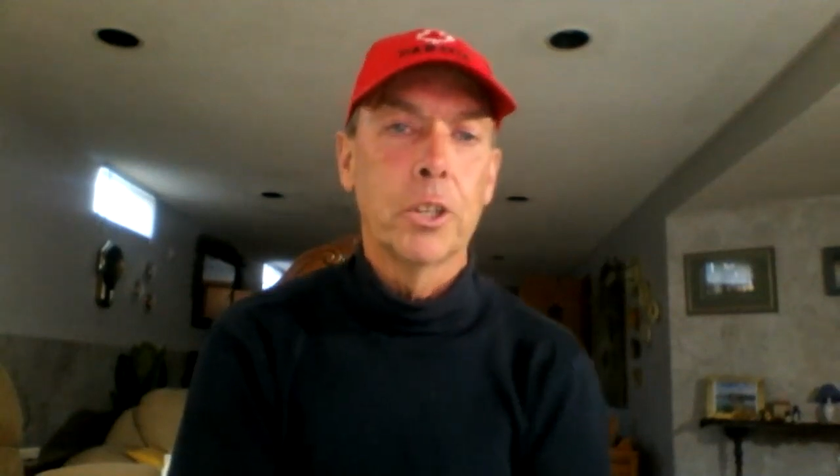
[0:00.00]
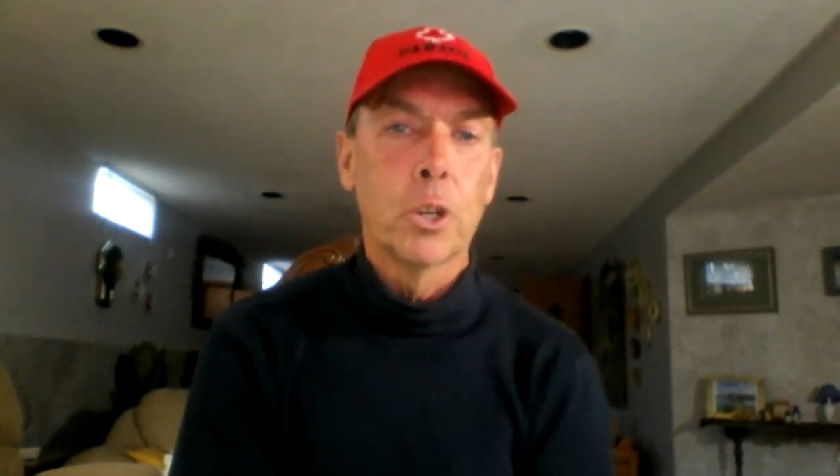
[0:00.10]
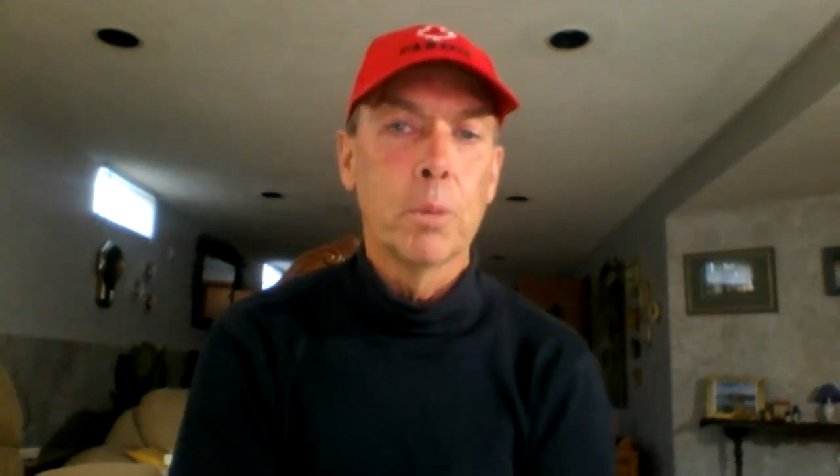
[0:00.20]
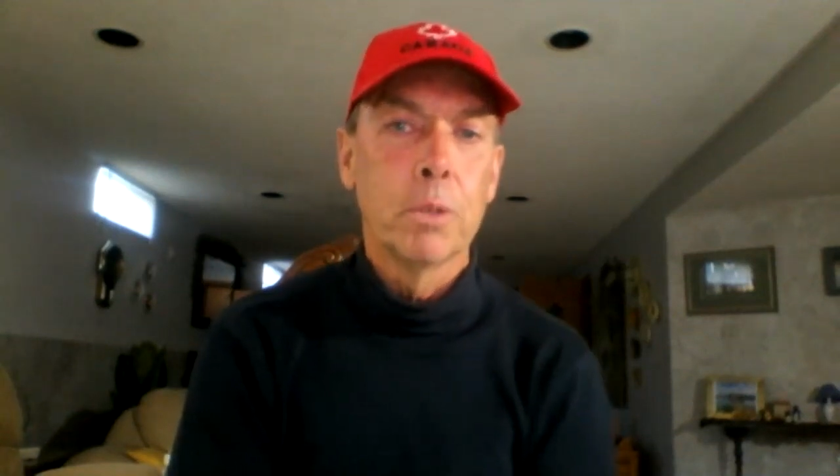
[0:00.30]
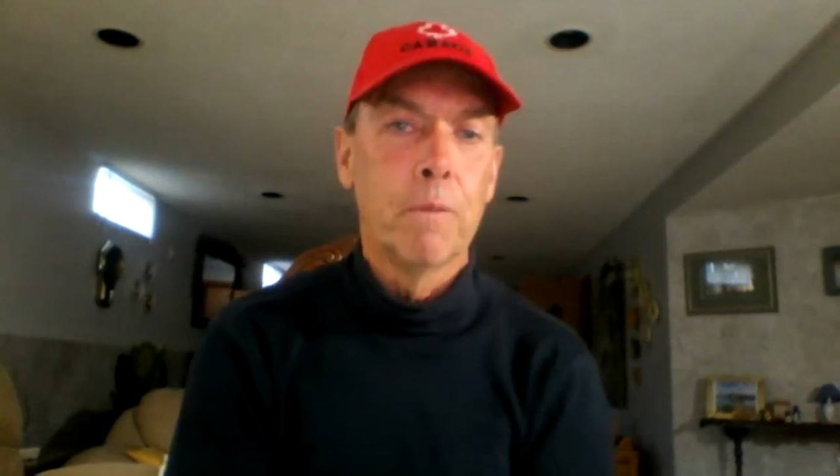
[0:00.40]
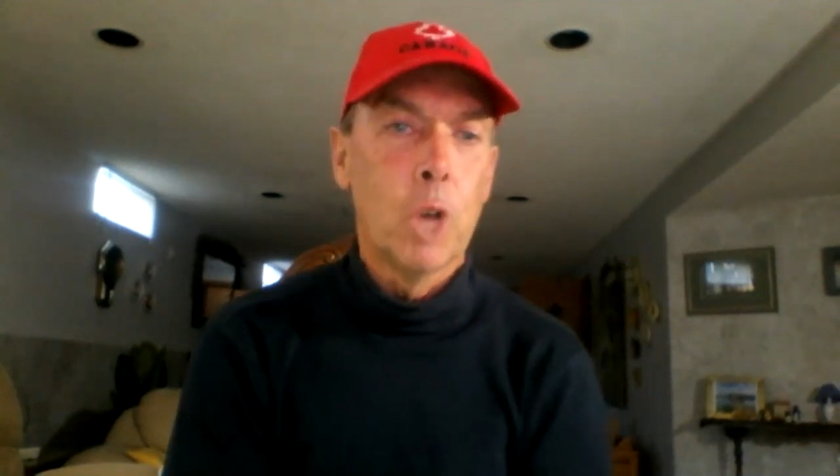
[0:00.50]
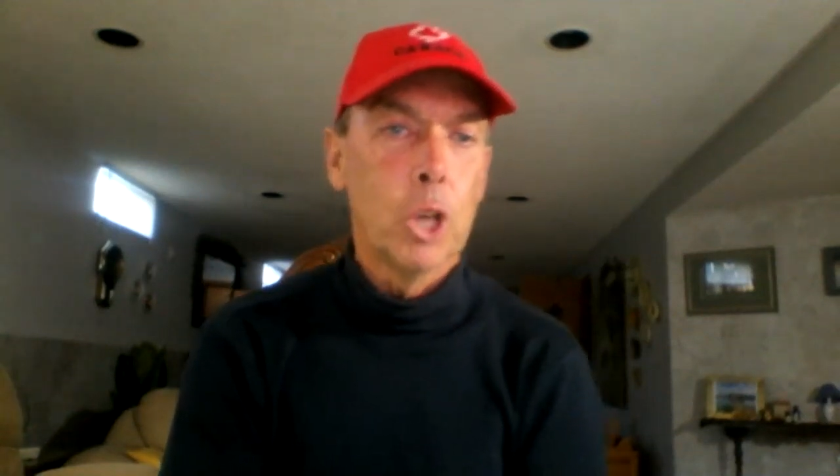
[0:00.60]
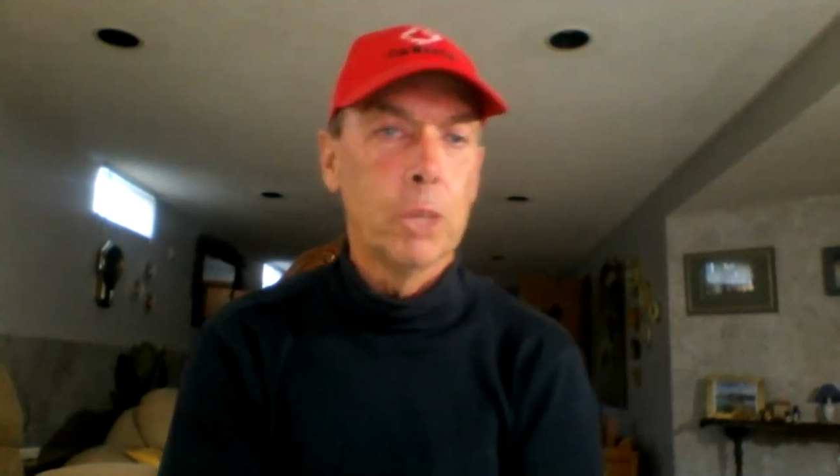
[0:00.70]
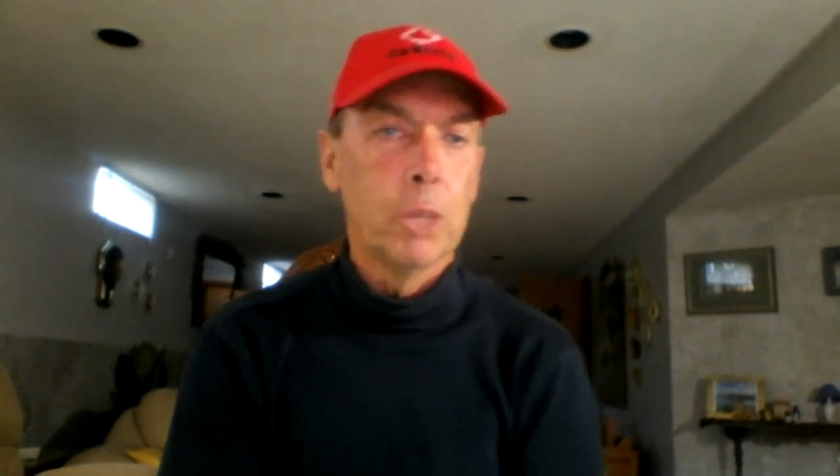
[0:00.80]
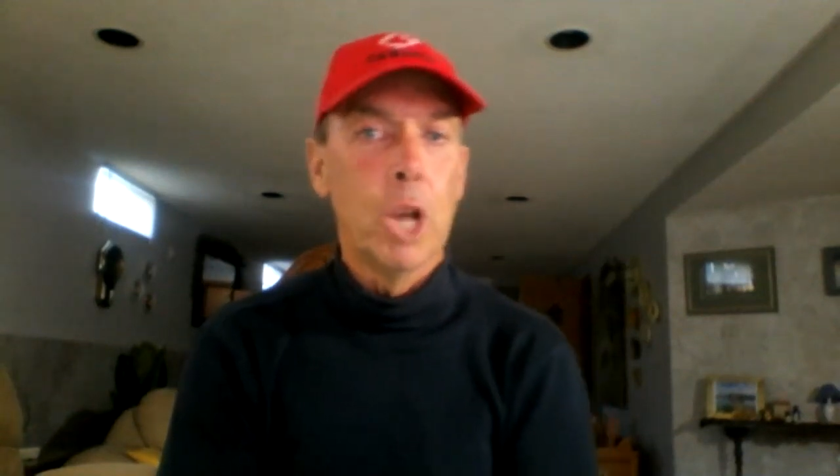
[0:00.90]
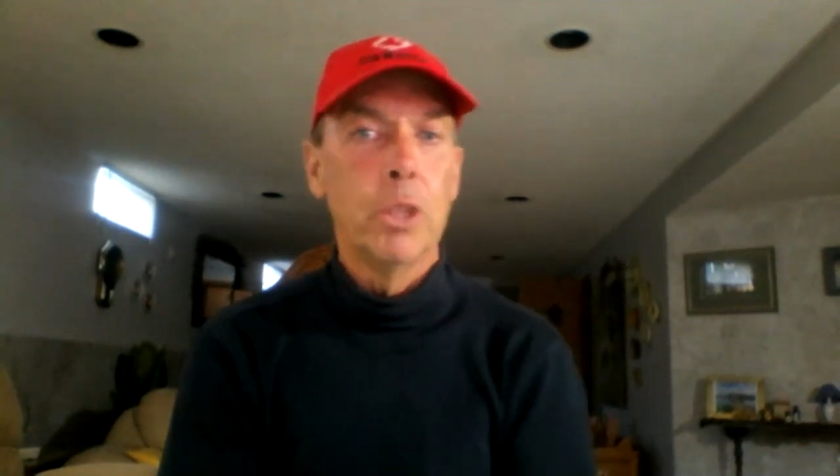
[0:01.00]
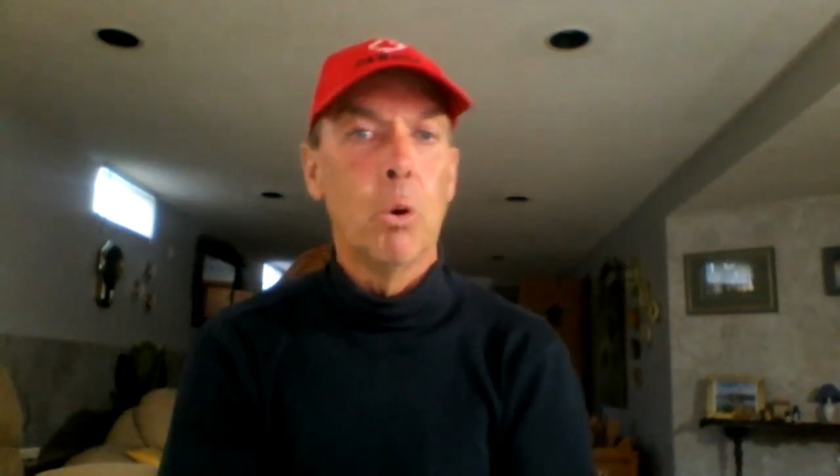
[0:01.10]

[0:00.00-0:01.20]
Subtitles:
terms of volume on the